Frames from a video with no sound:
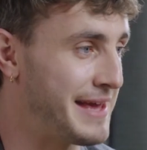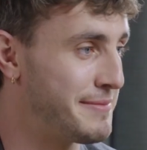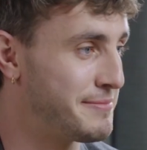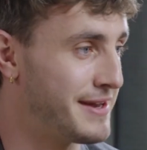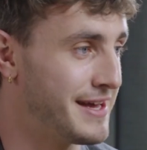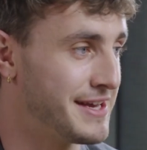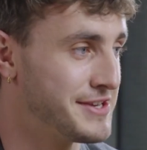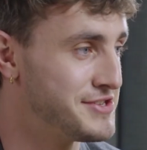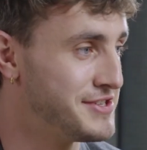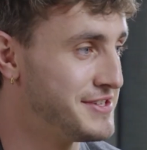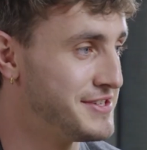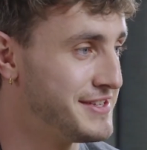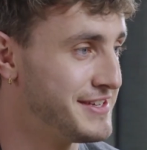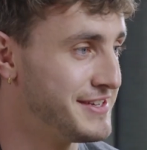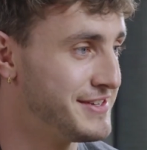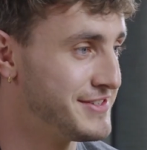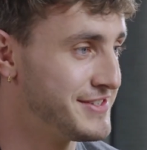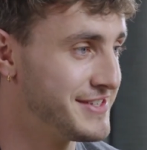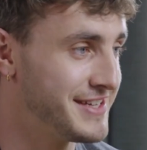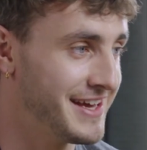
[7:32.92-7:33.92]
this is what's
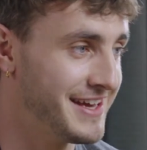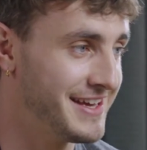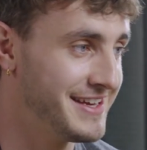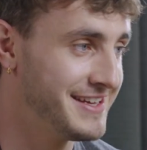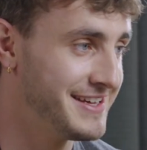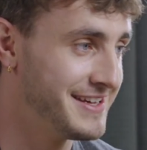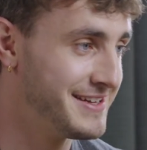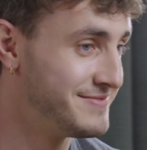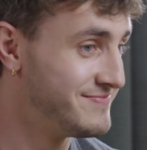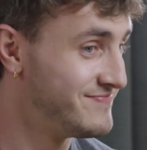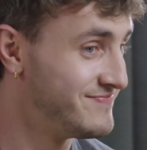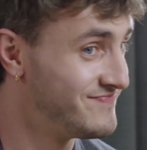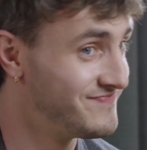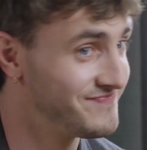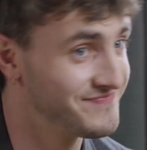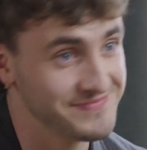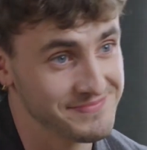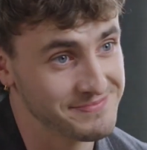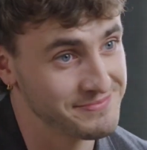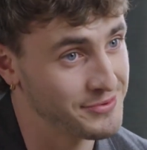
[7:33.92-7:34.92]
going on, or this
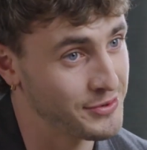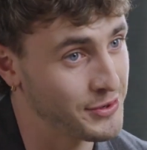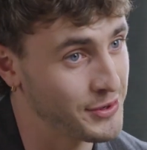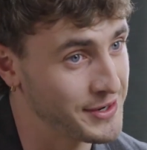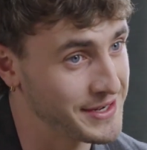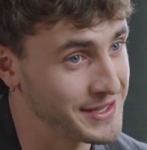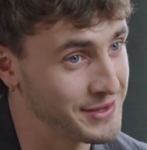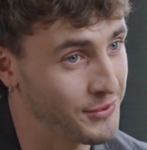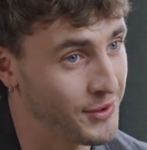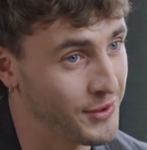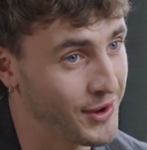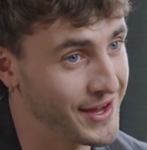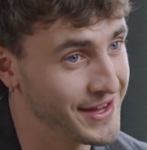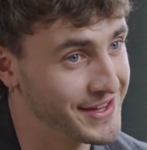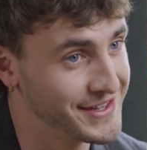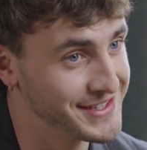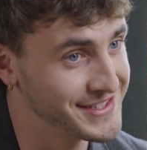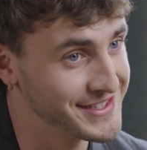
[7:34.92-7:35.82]
is what's not going on, he